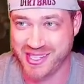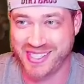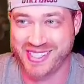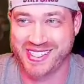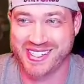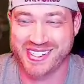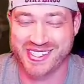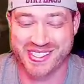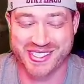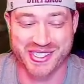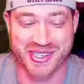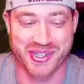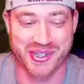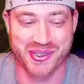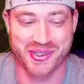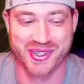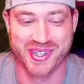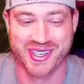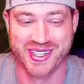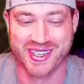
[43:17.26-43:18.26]
so
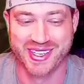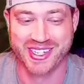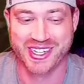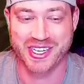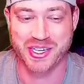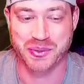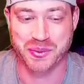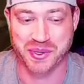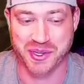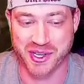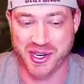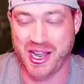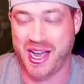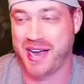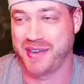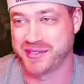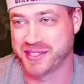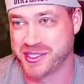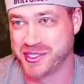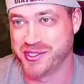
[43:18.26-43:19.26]
we're gonna have
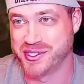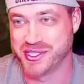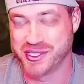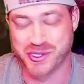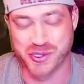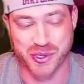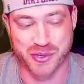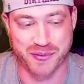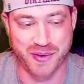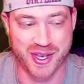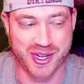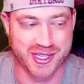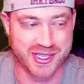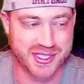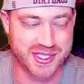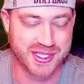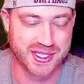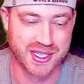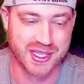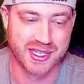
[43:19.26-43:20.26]
to use it to our
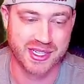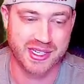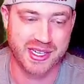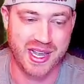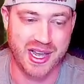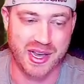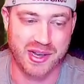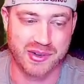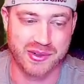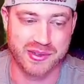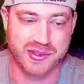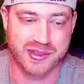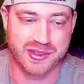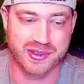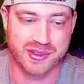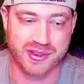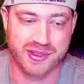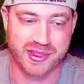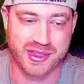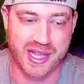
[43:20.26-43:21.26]
advantage. Now
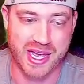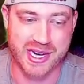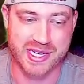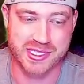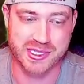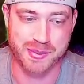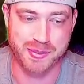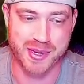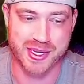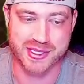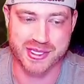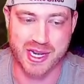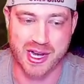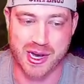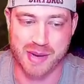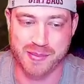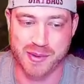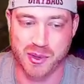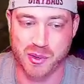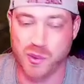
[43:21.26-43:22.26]
that is the best
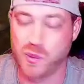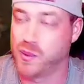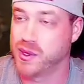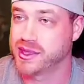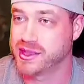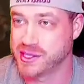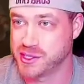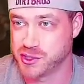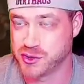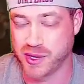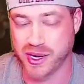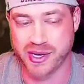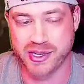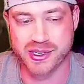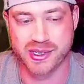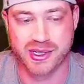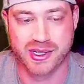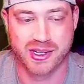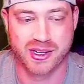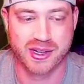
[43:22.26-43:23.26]
combo with the dread
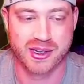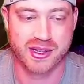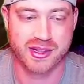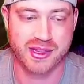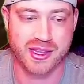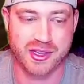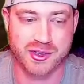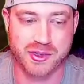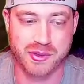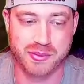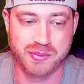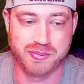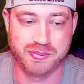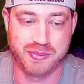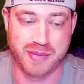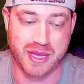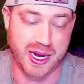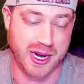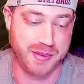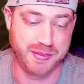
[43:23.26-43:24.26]
that you
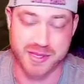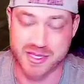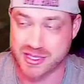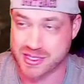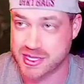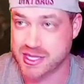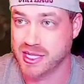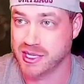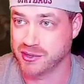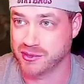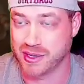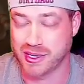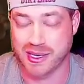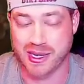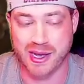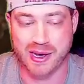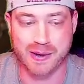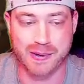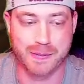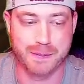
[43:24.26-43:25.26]
that I've been seeing right
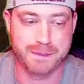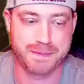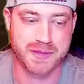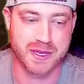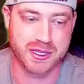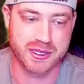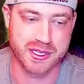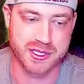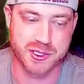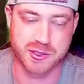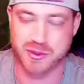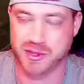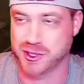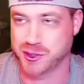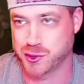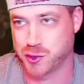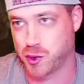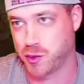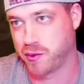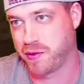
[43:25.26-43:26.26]
now, unless you bring
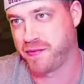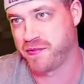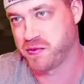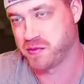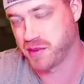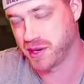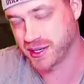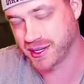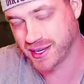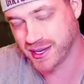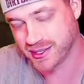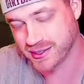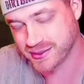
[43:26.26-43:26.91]
Storm Raven. But again,